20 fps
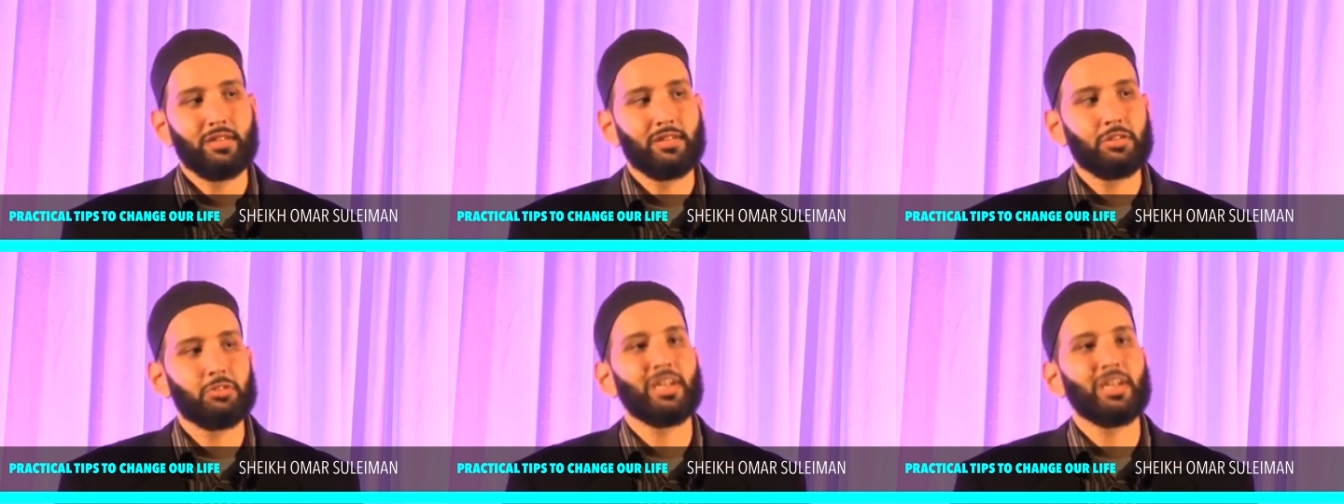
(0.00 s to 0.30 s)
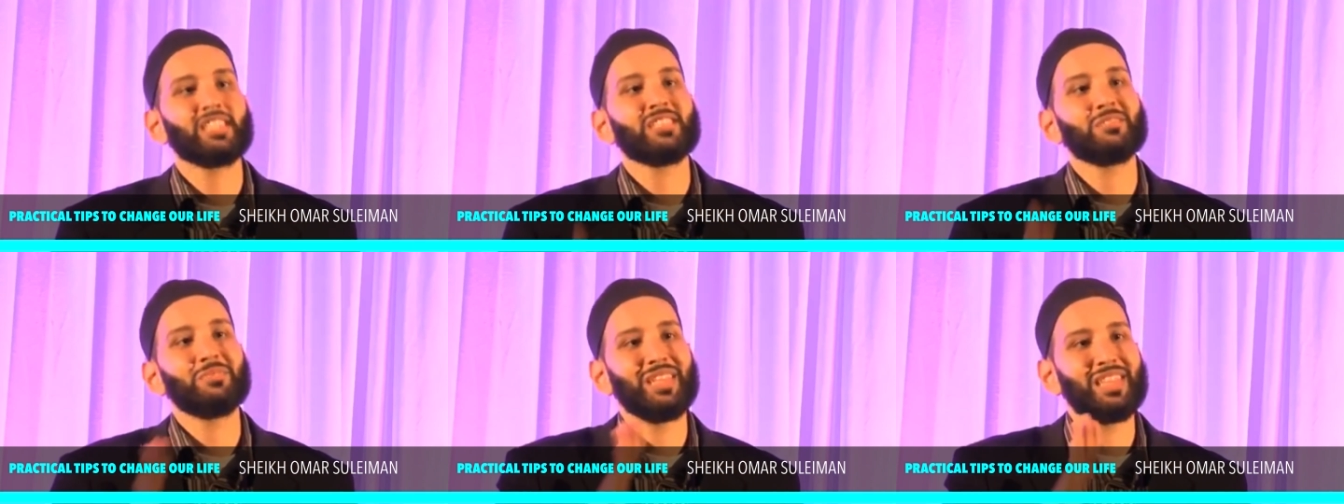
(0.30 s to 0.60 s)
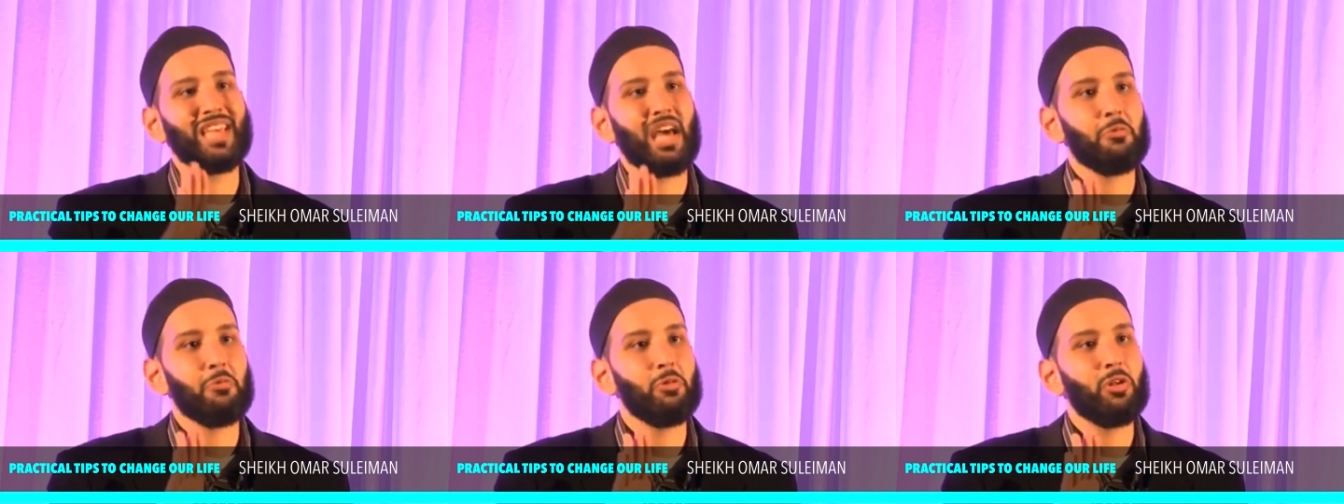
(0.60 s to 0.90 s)
Trust me,
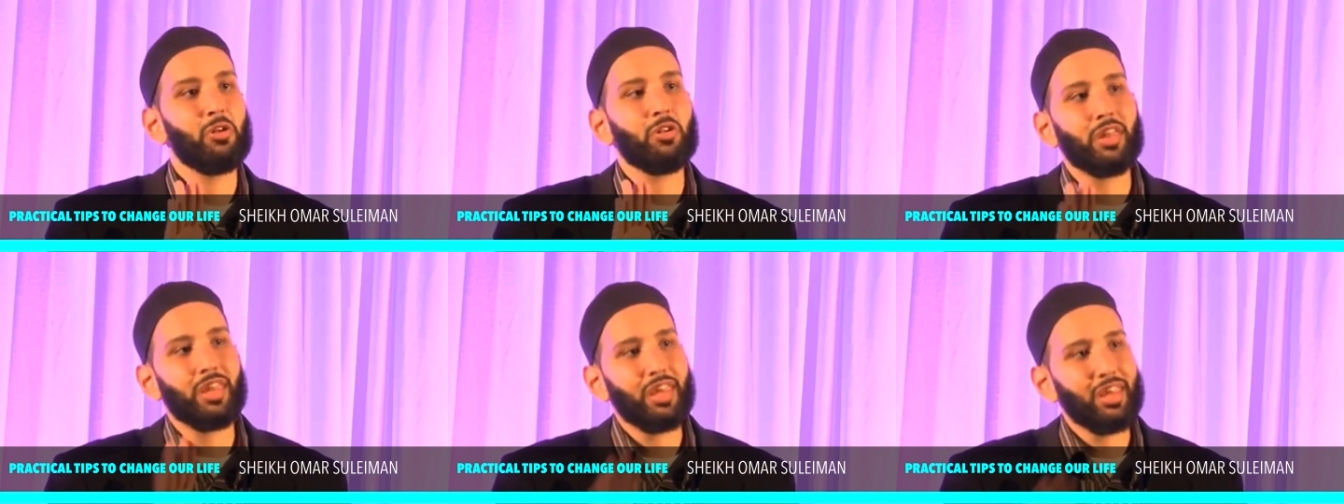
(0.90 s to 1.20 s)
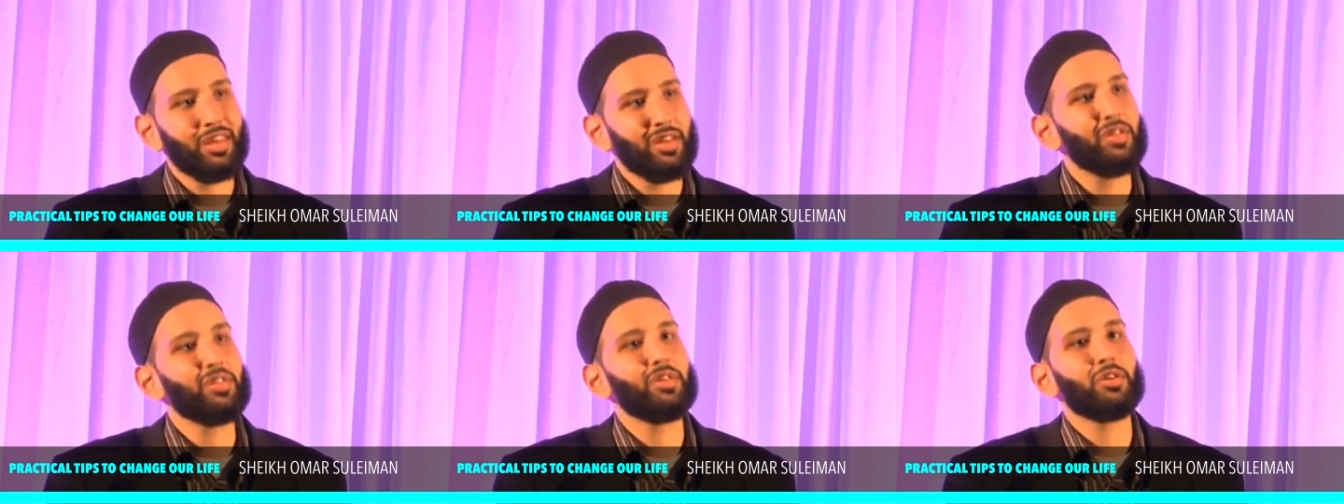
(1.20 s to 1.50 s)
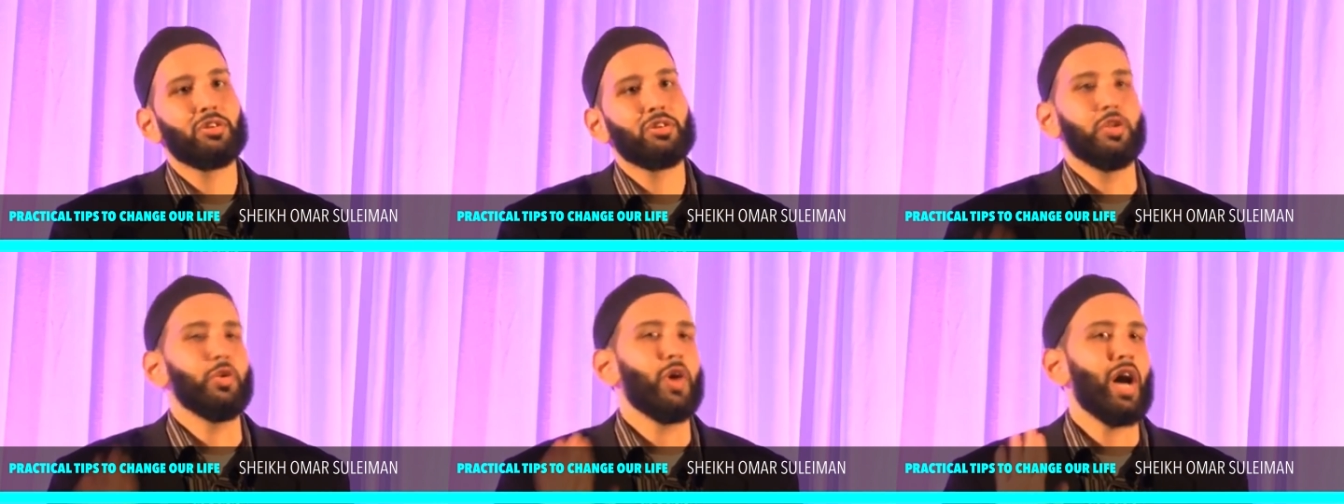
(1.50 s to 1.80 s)
that will kill
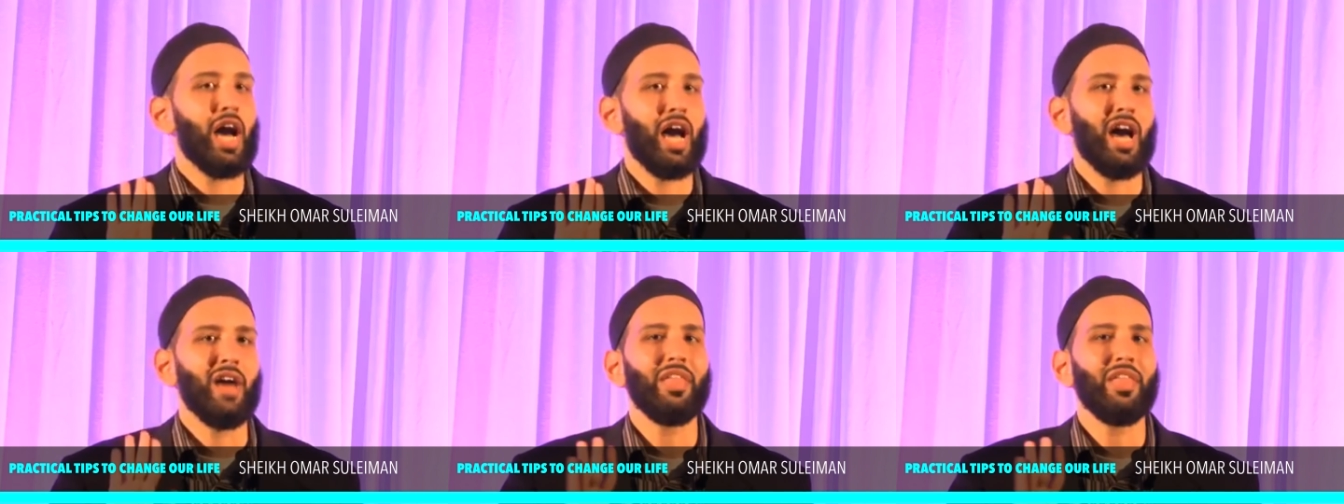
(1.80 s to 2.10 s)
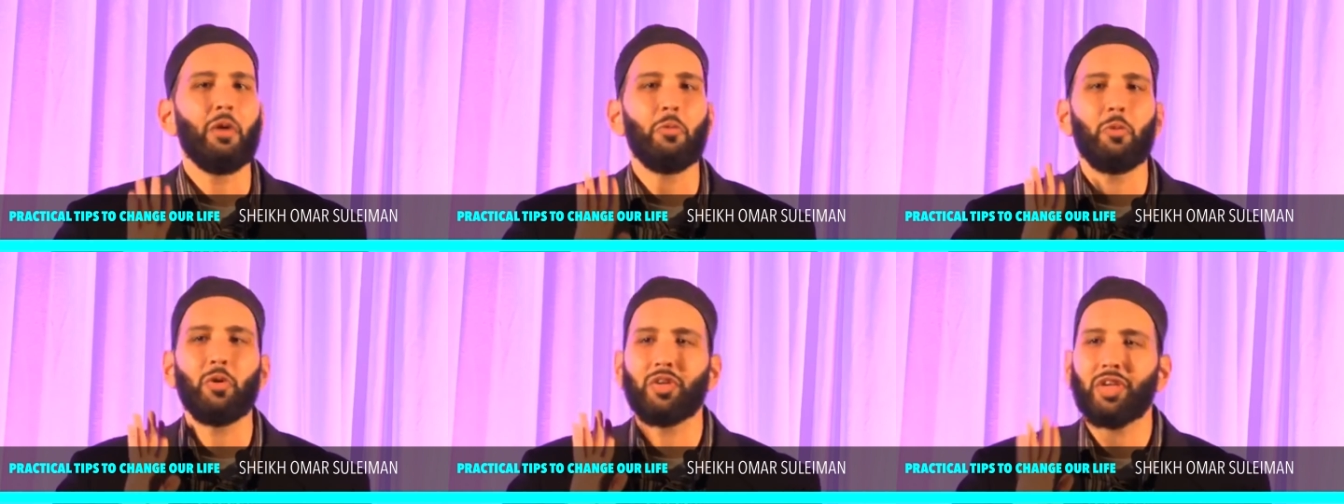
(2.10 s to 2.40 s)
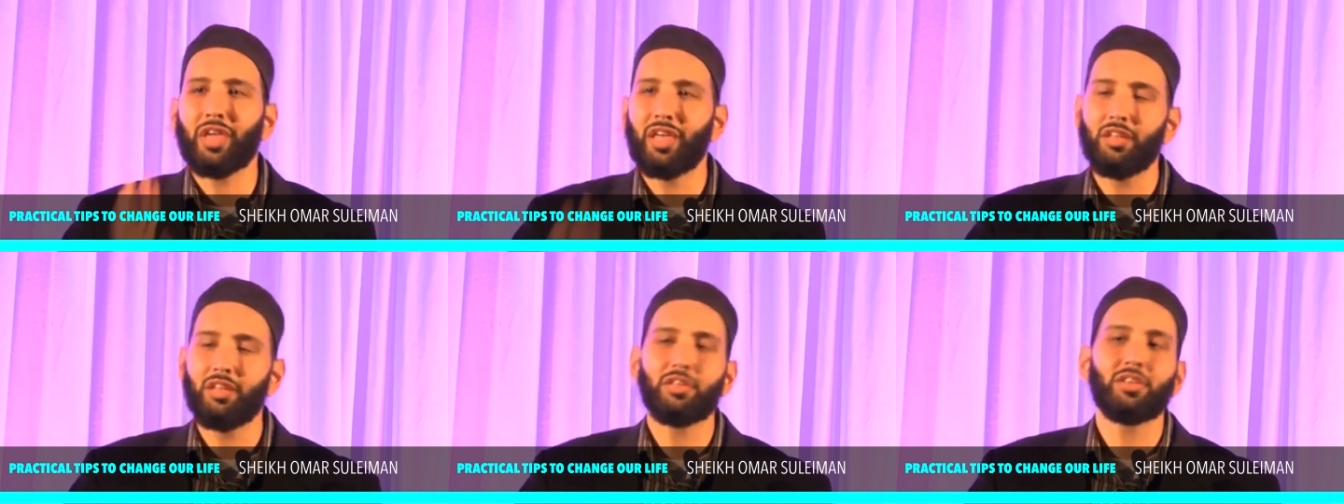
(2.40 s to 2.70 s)
your dua, that will
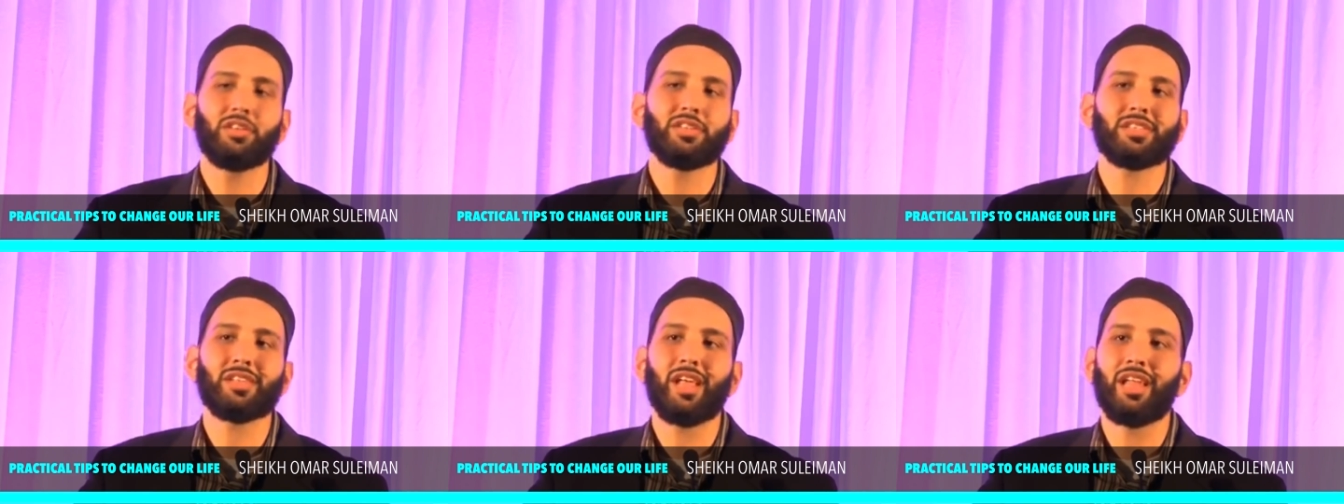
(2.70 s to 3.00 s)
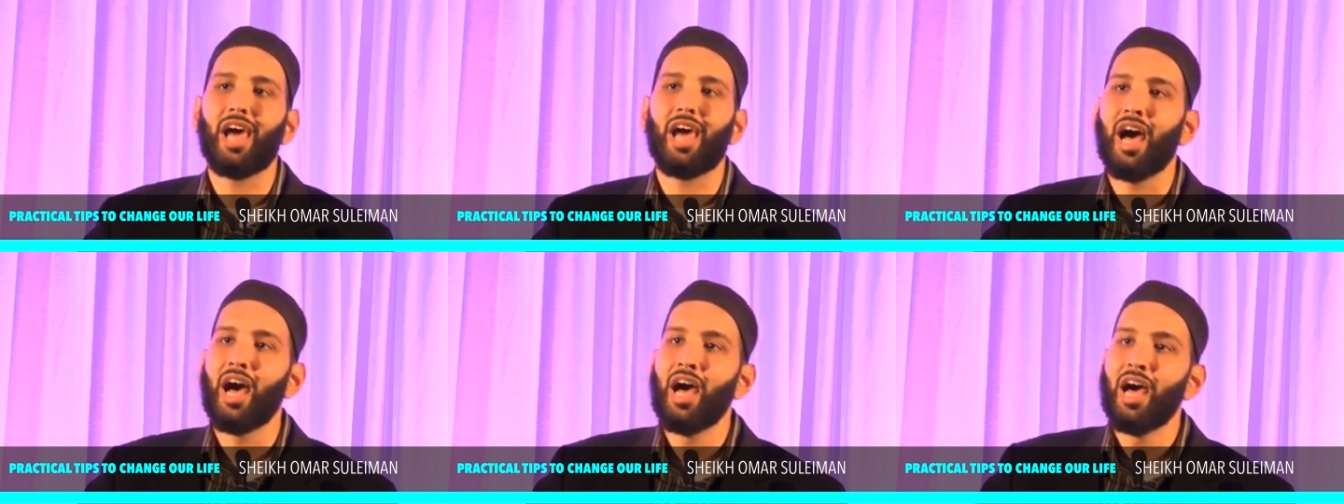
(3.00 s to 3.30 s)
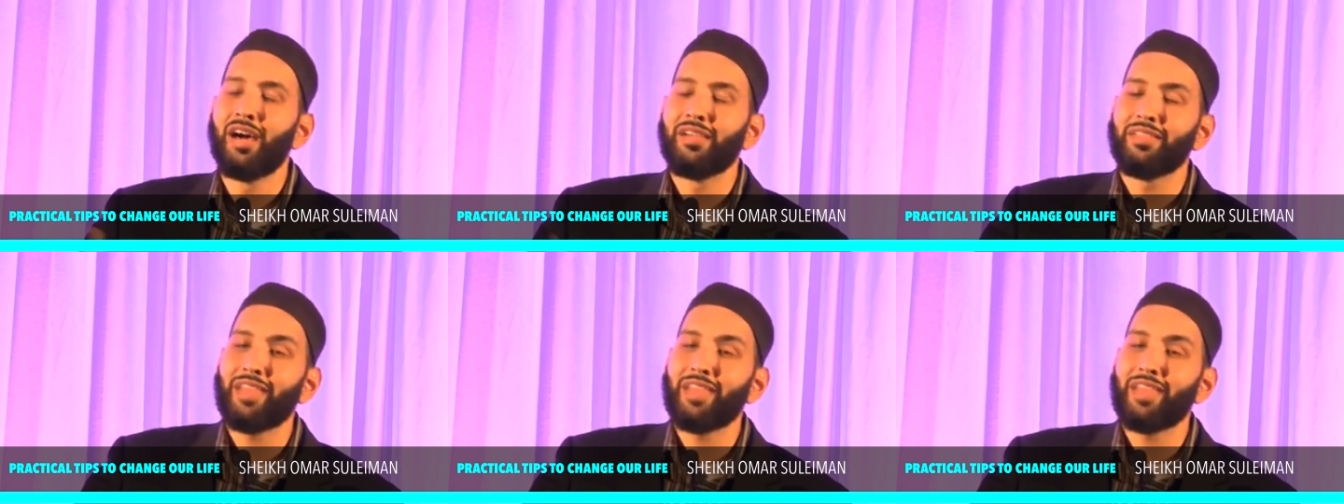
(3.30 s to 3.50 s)
kill your salah,